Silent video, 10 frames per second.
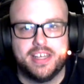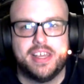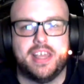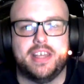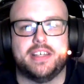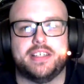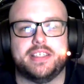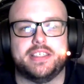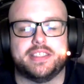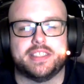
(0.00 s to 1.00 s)
and
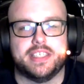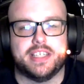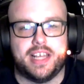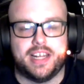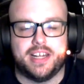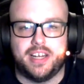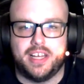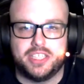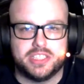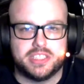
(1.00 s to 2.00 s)
it's the Atlanta
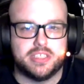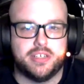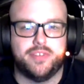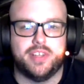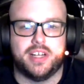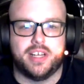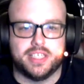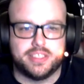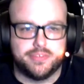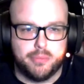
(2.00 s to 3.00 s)
Legends of the
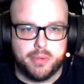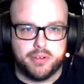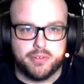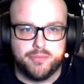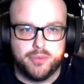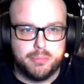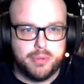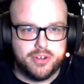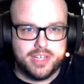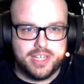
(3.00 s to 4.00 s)
Alliance of American
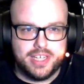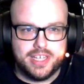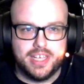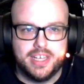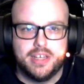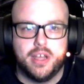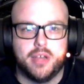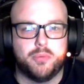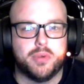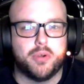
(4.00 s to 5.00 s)
Football League.
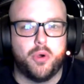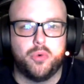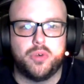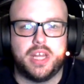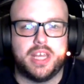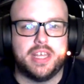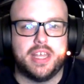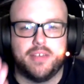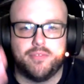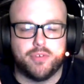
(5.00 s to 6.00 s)
And we're only,
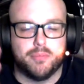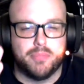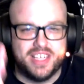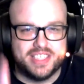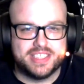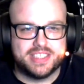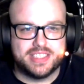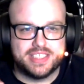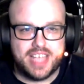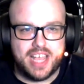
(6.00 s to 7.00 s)
from this
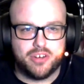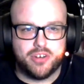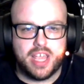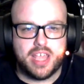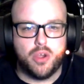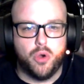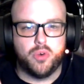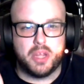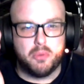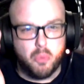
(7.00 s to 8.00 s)
Saturday,
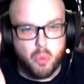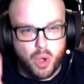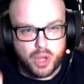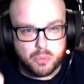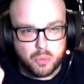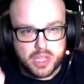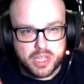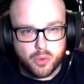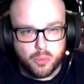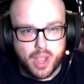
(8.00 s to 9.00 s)
only 1 week
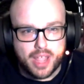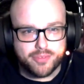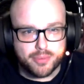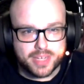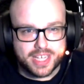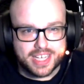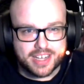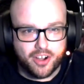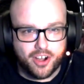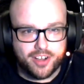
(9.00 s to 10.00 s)
away from
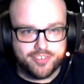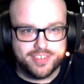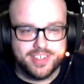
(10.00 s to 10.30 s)
kickoff,